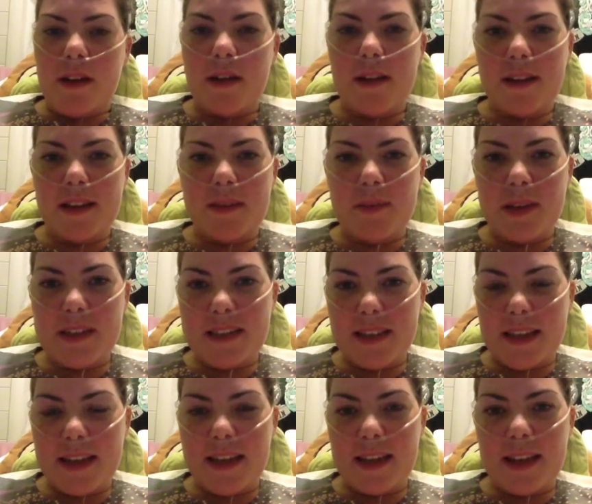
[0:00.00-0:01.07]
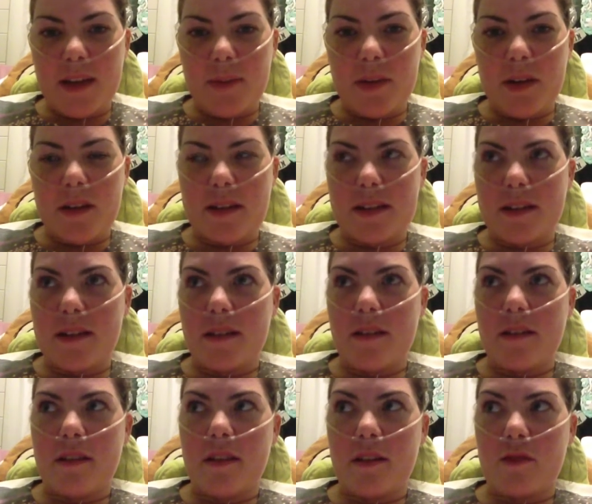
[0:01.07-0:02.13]
It's basically a nebulizer
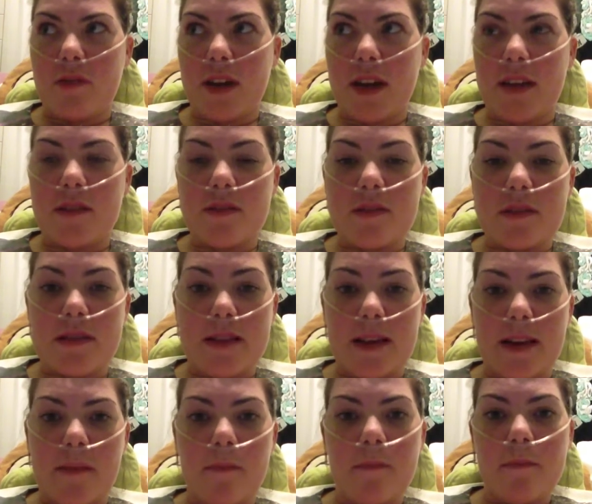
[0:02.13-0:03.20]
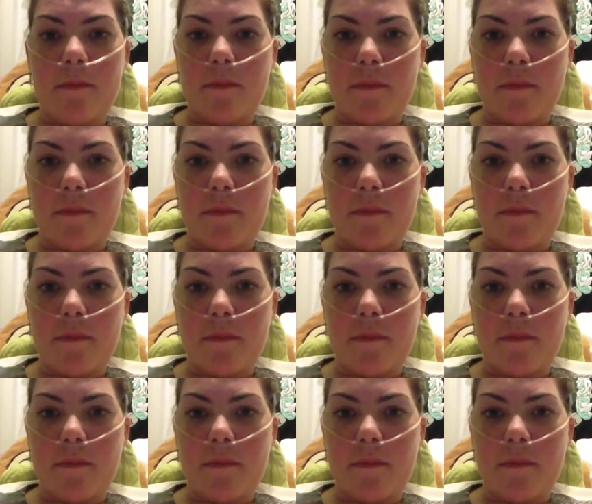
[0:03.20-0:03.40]
that creates steam,